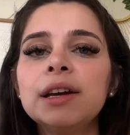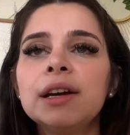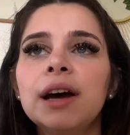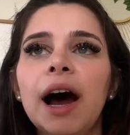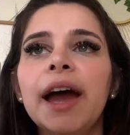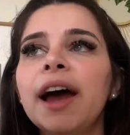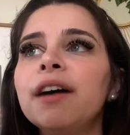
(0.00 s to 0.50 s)

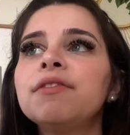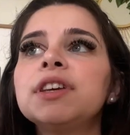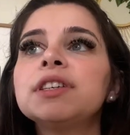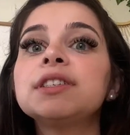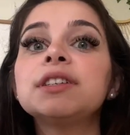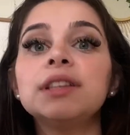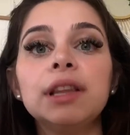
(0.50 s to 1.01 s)
I have
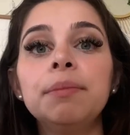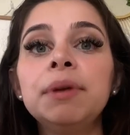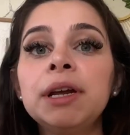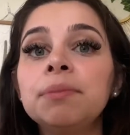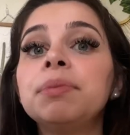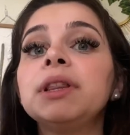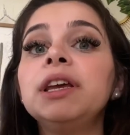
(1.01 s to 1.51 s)
this
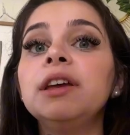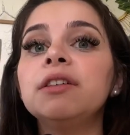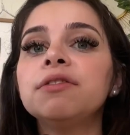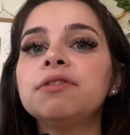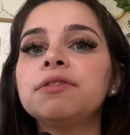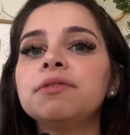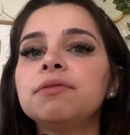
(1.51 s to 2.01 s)
limiting
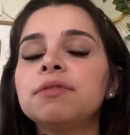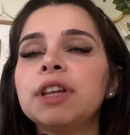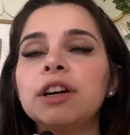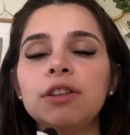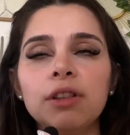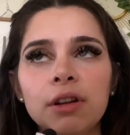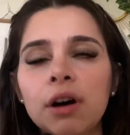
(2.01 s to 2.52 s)
belief
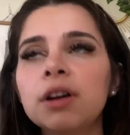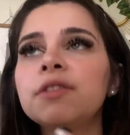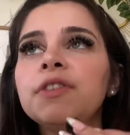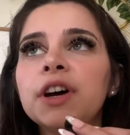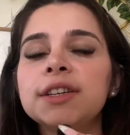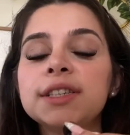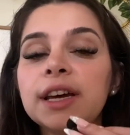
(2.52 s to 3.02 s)
that a lot
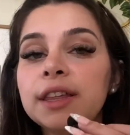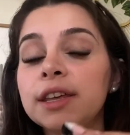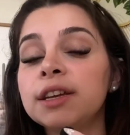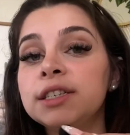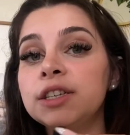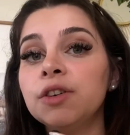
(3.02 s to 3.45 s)
of us, I think, deal